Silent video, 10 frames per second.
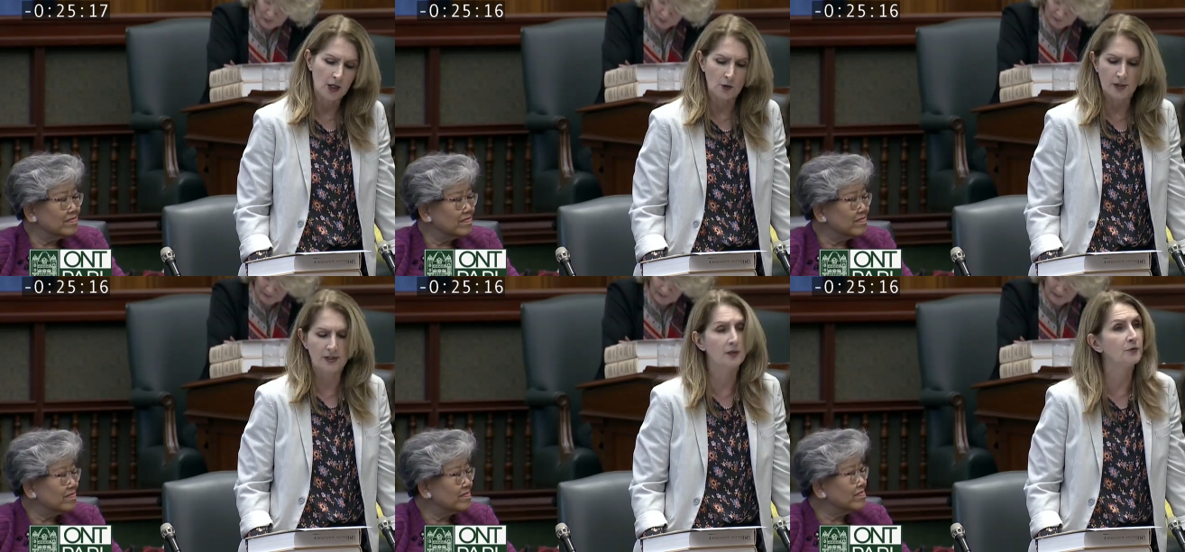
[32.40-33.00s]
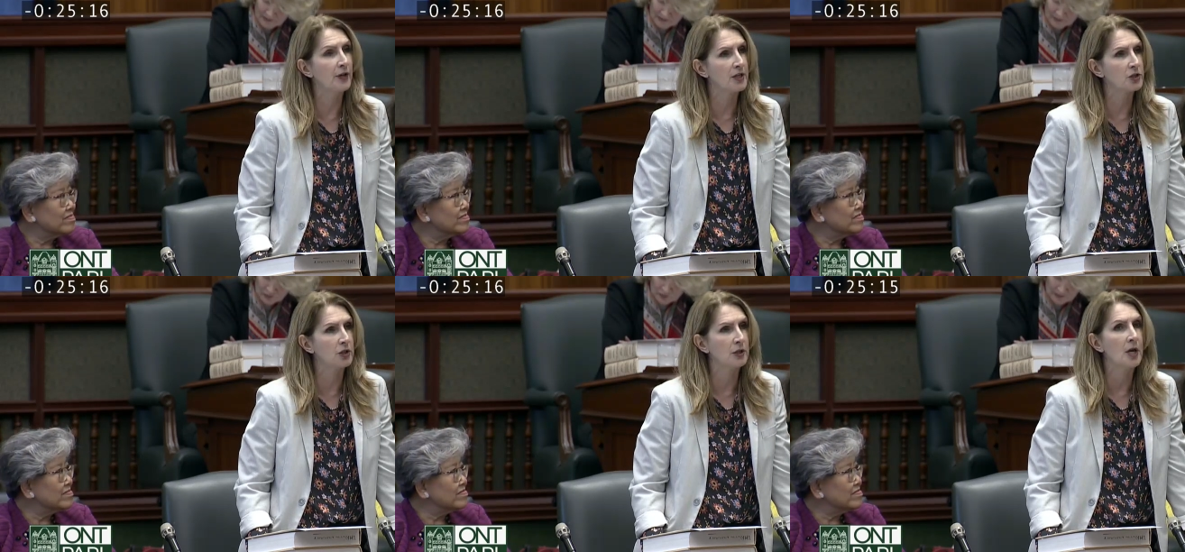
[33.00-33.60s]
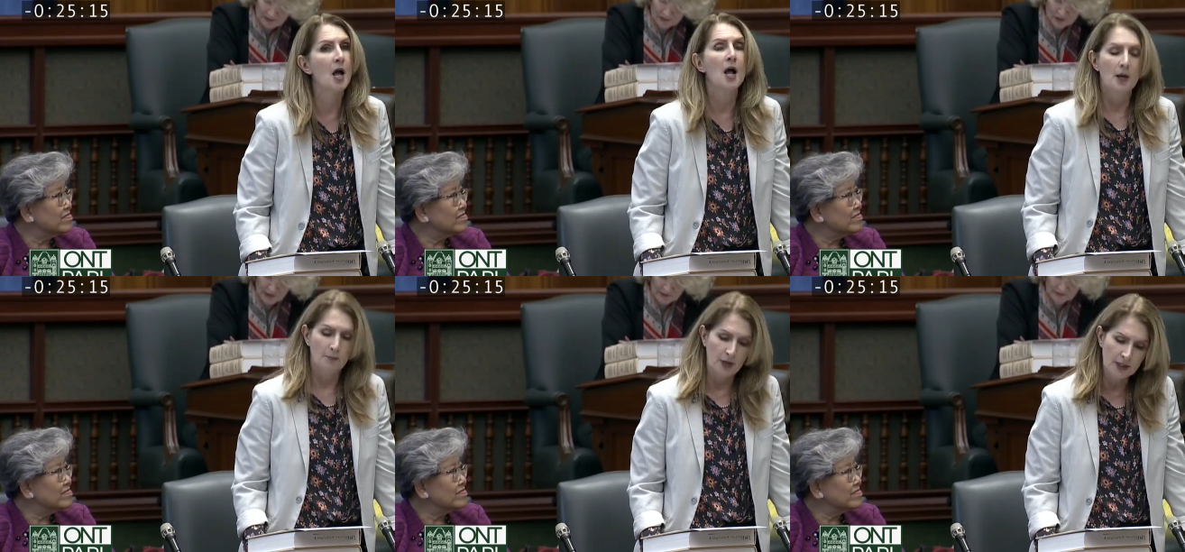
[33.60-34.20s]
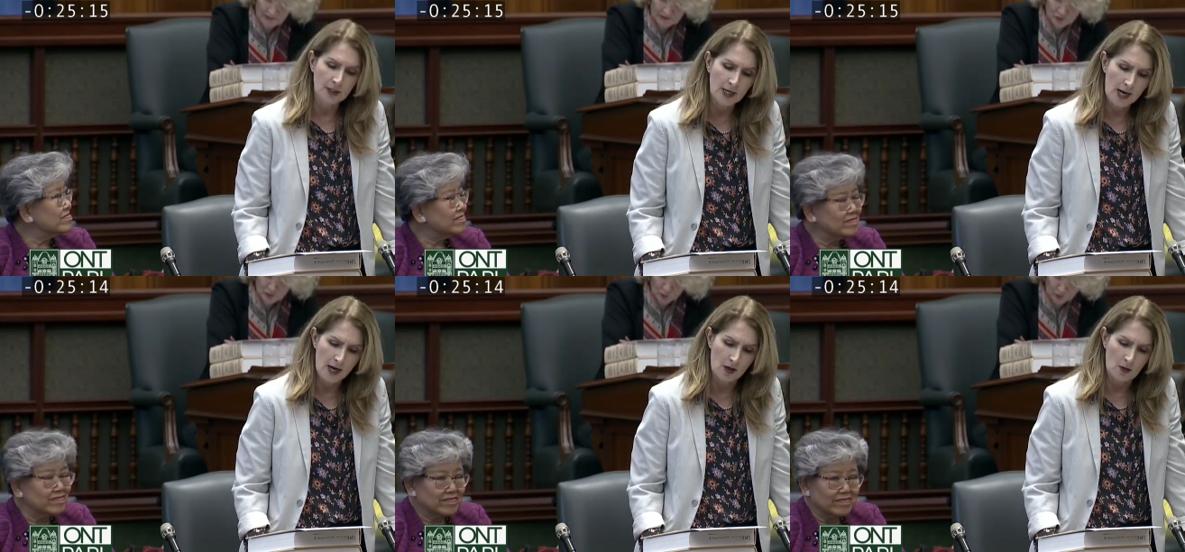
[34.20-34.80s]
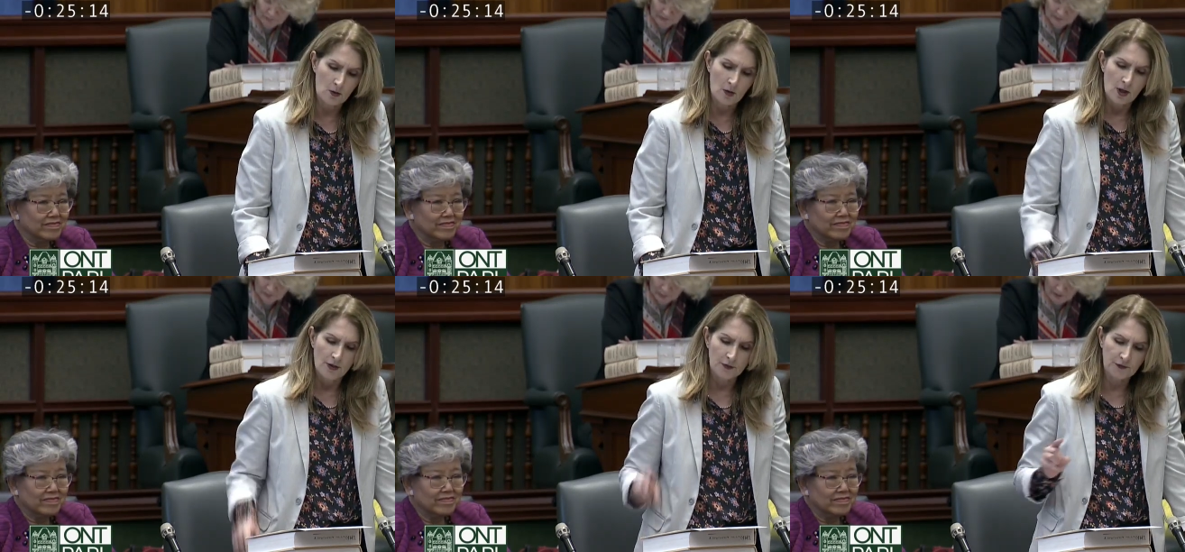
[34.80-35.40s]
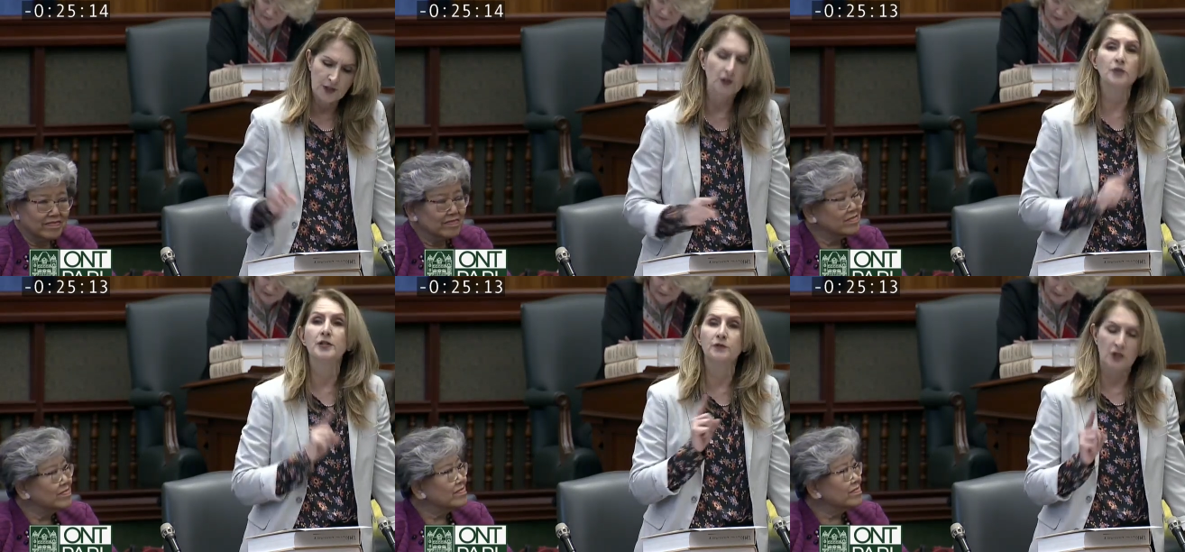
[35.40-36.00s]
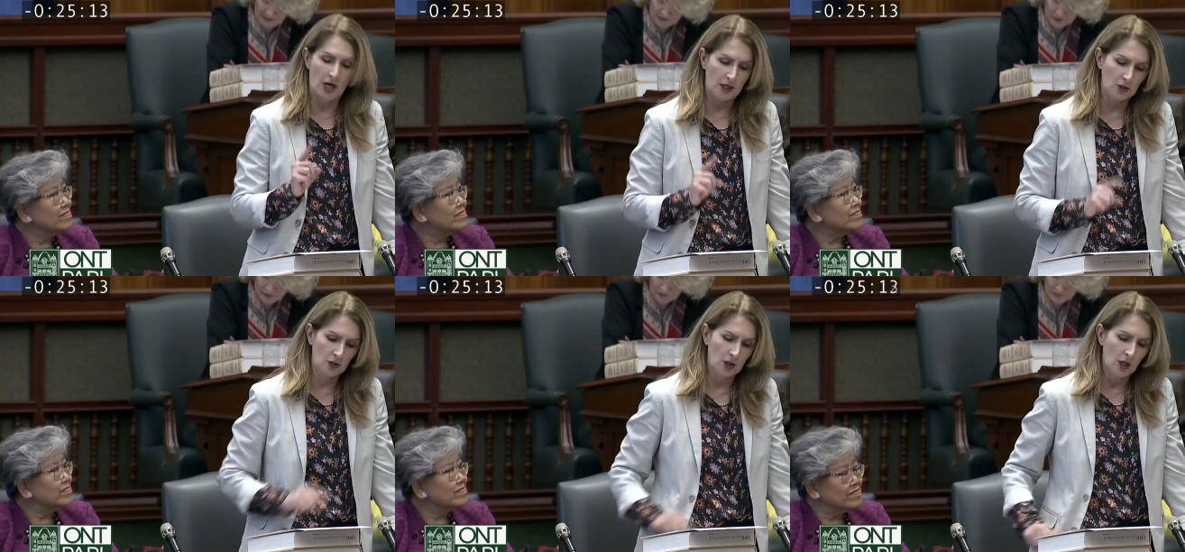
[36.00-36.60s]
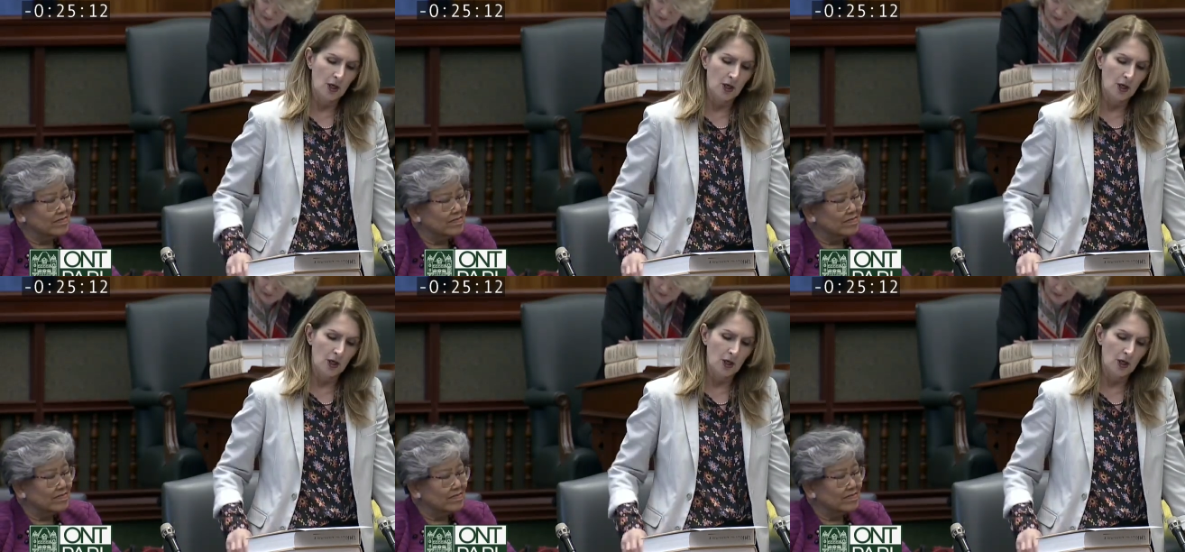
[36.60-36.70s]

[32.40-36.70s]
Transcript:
Speaker 1: increase in inflation. But now, the figures have changed.